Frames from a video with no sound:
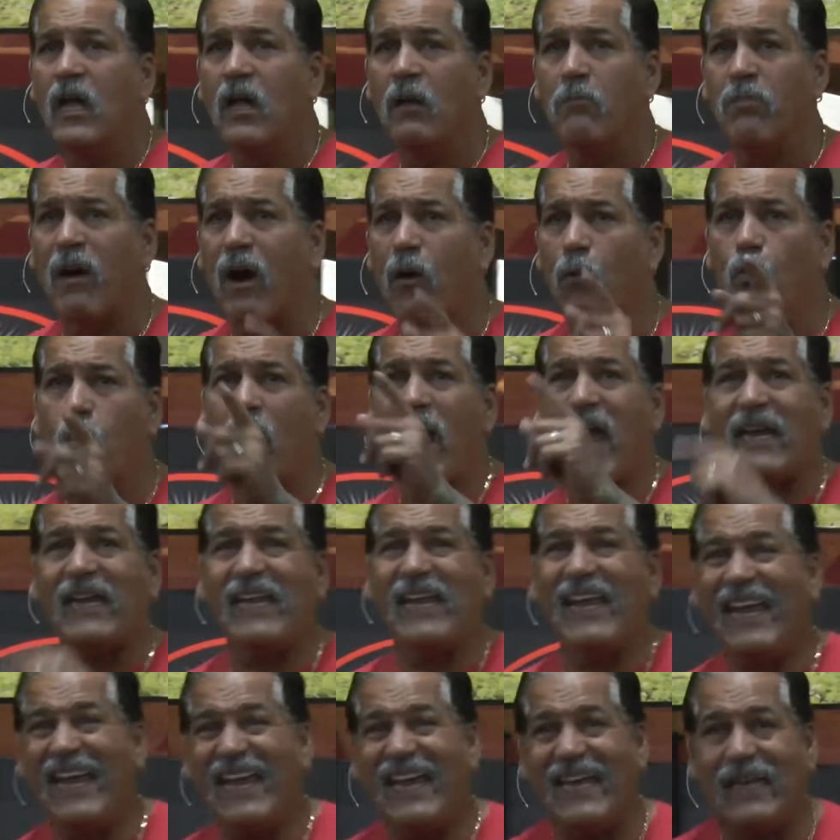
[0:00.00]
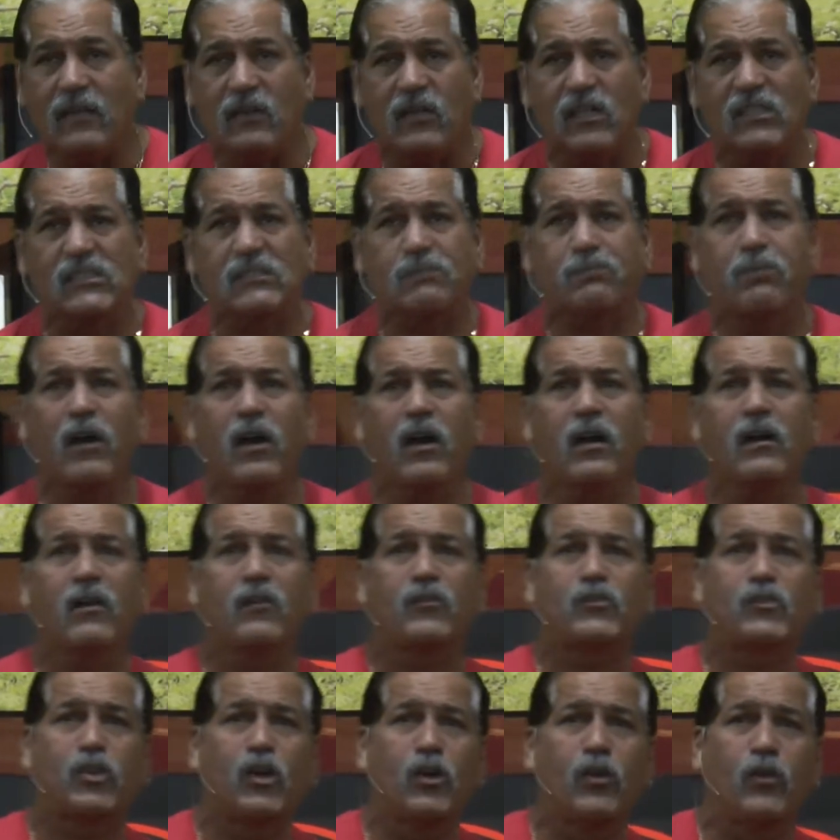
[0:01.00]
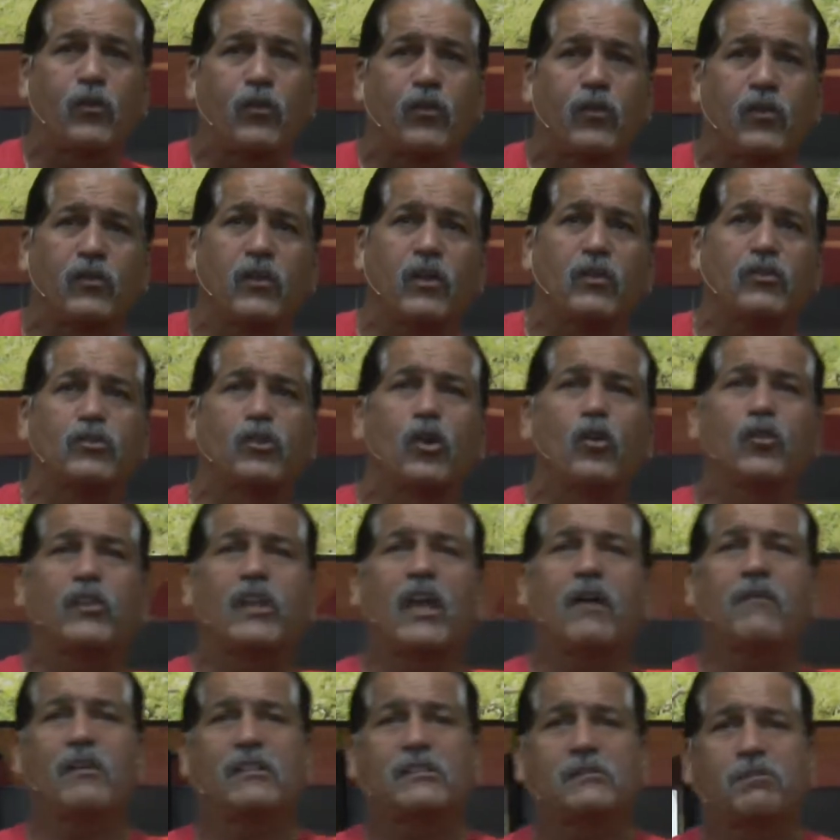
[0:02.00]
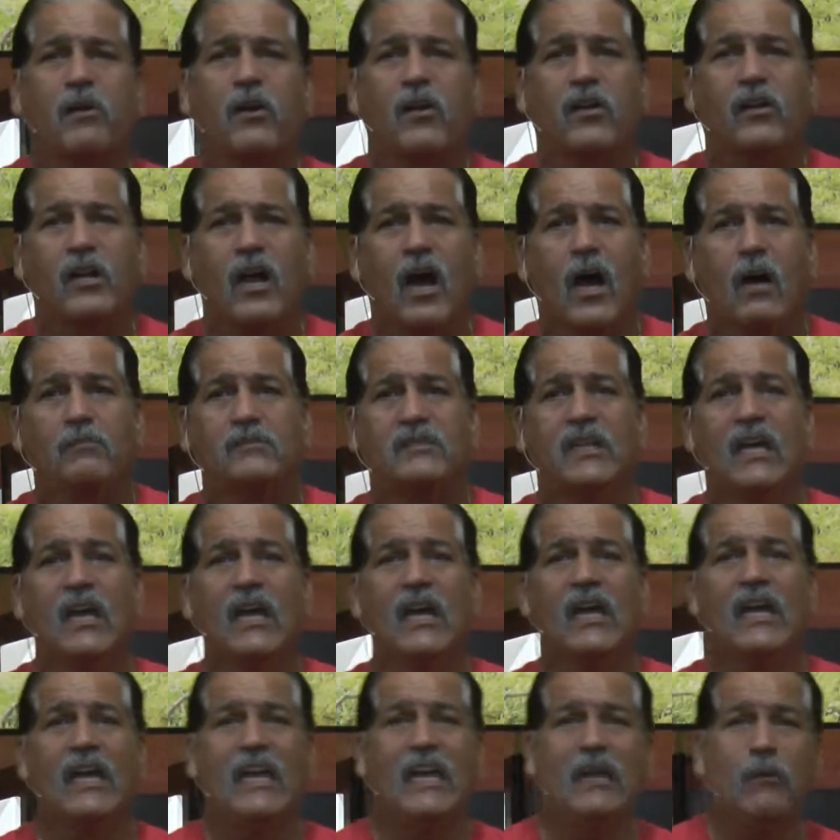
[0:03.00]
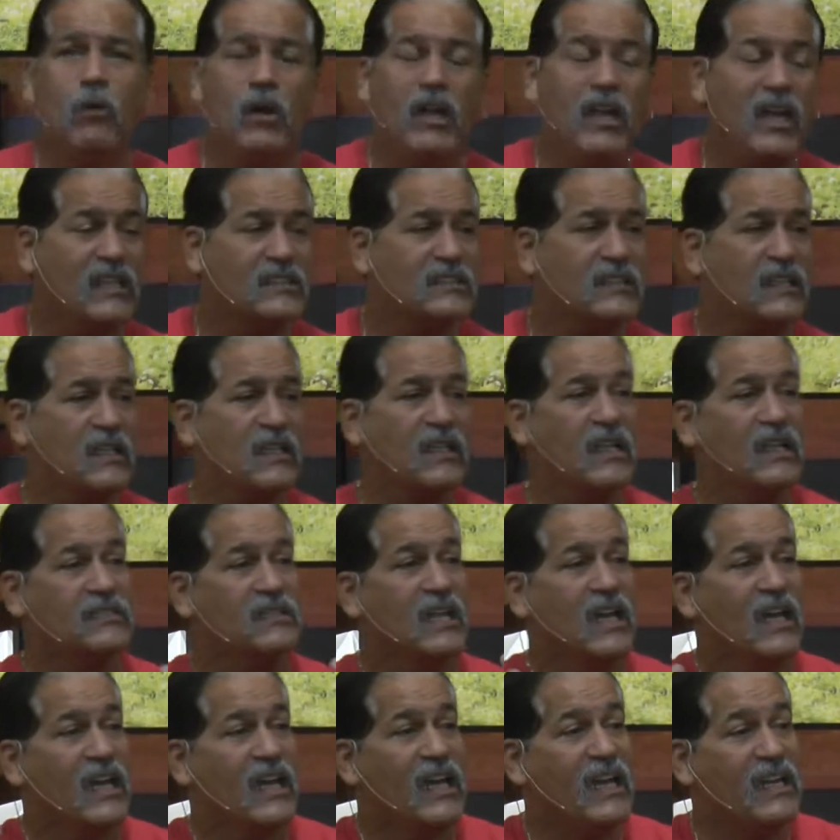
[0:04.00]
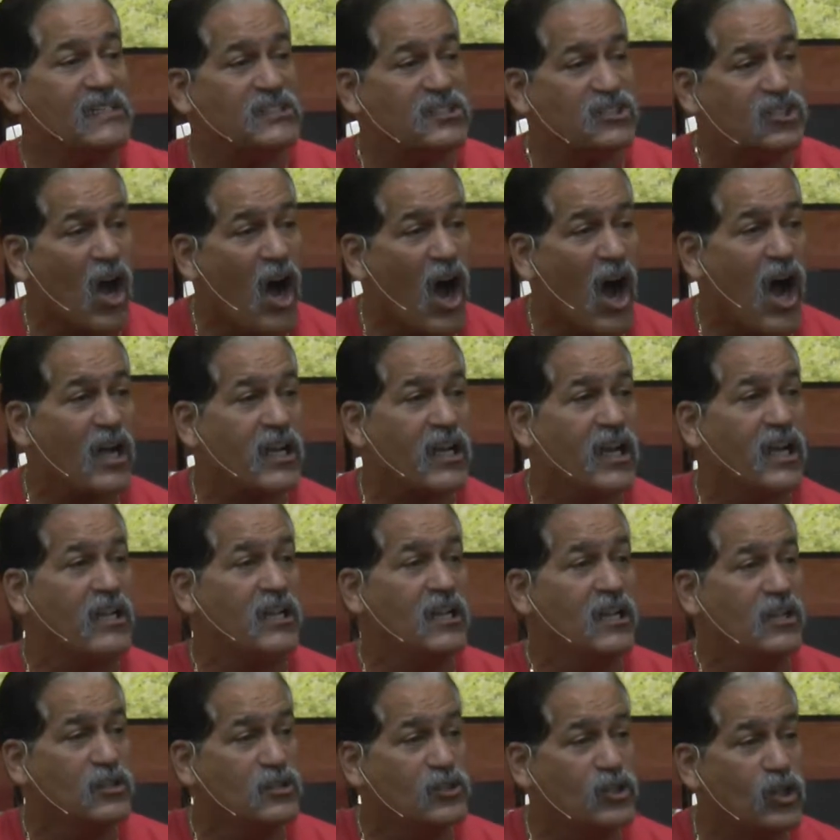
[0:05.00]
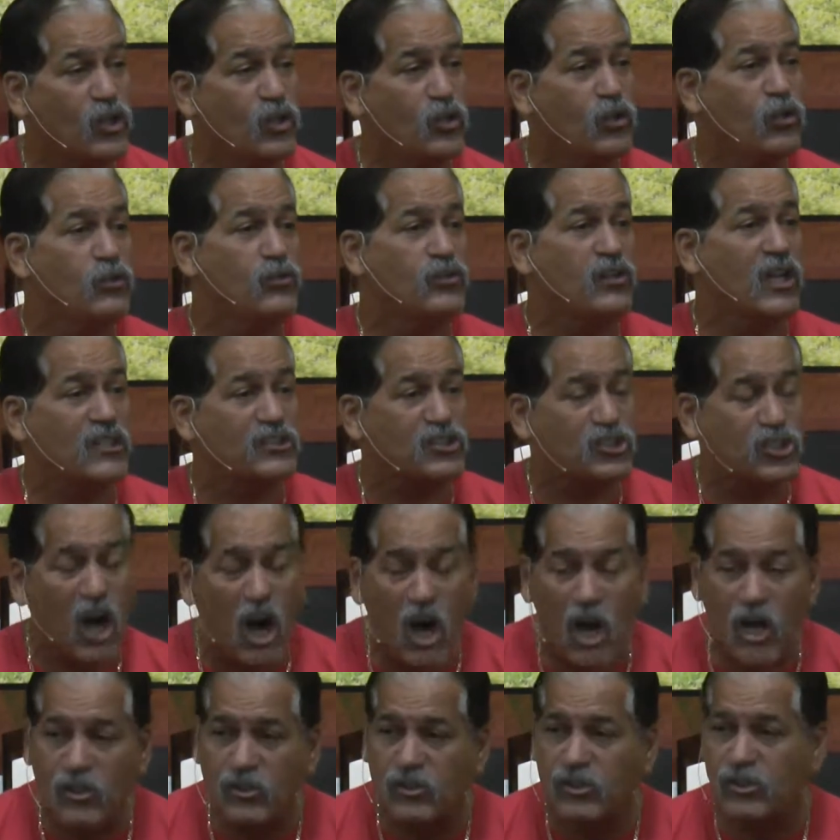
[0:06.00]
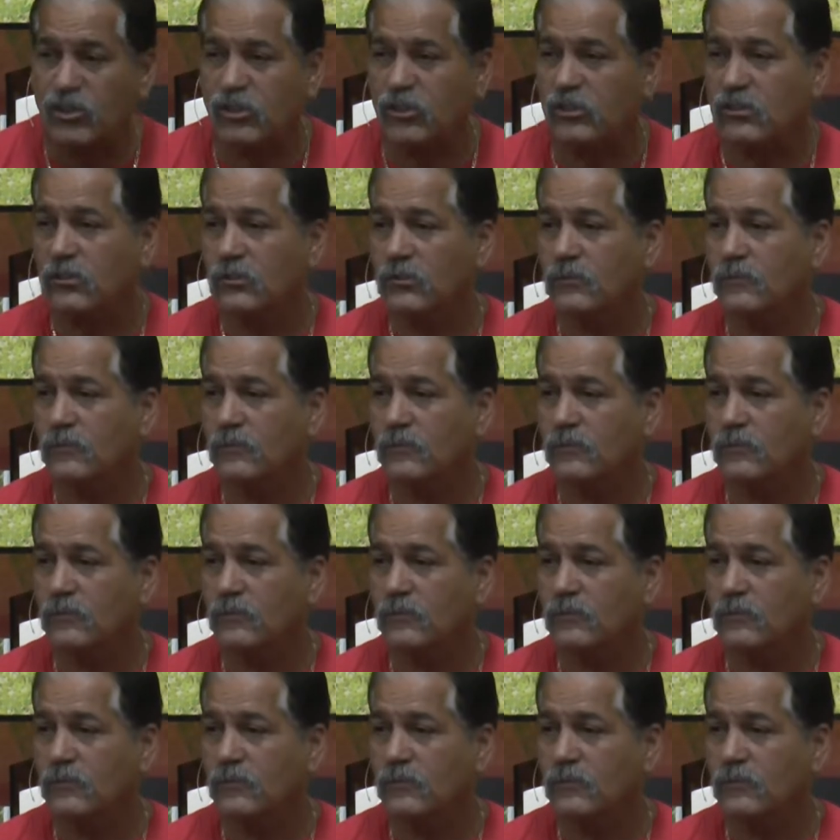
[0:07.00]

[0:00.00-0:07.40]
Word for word: But when He, the Spirit of truth, the truth giving Spirit comes, He will listen to this. He's talking to the church.